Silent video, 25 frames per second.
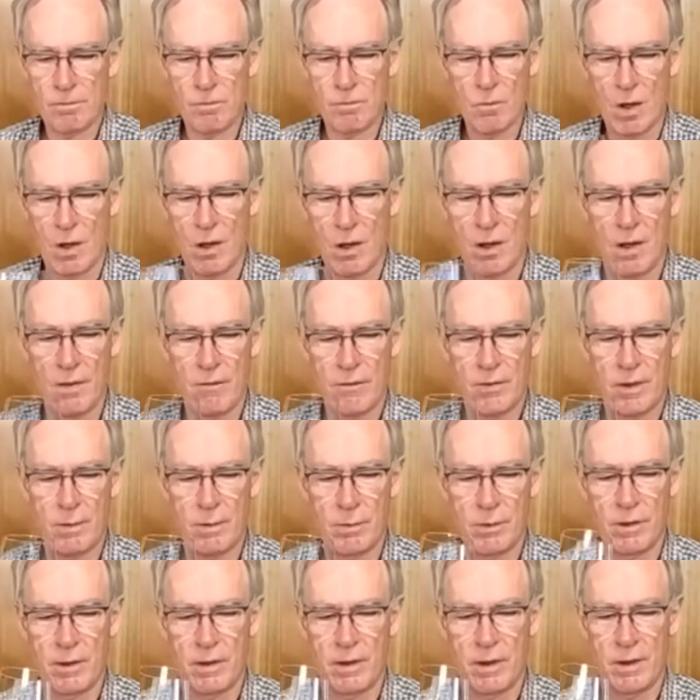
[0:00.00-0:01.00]
I have
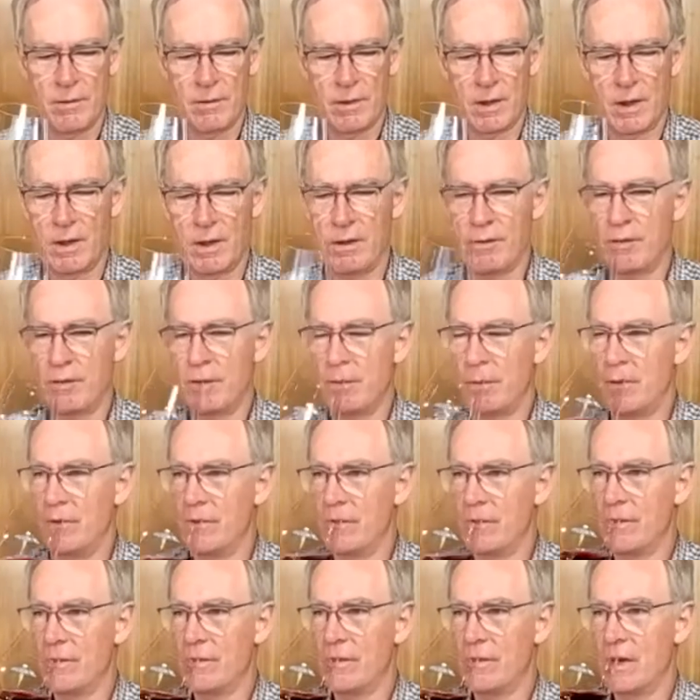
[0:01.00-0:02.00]
trouble not having a
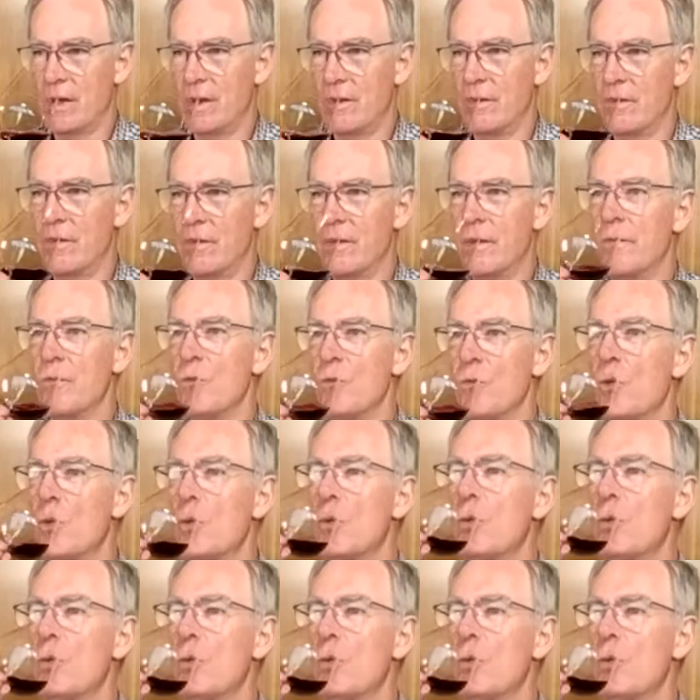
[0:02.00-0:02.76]
second sip.